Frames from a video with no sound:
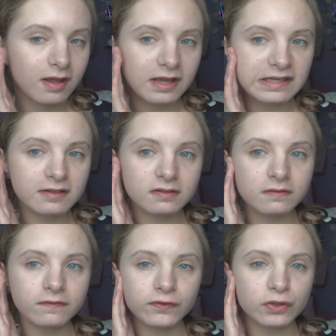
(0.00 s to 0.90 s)
It doesn't
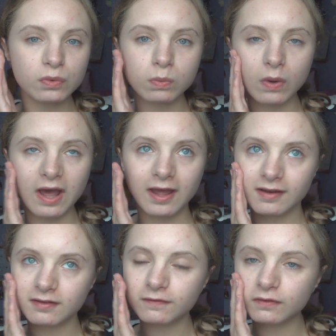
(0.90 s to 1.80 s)
feel wet, it
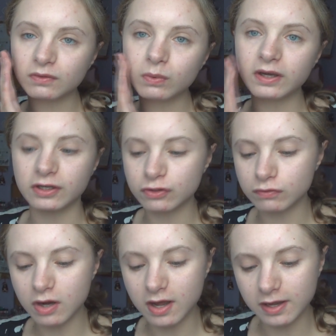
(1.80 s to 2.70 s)
feels quite
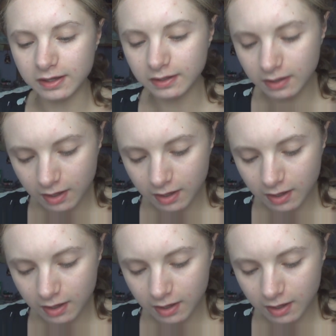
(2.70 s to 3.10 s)
dry.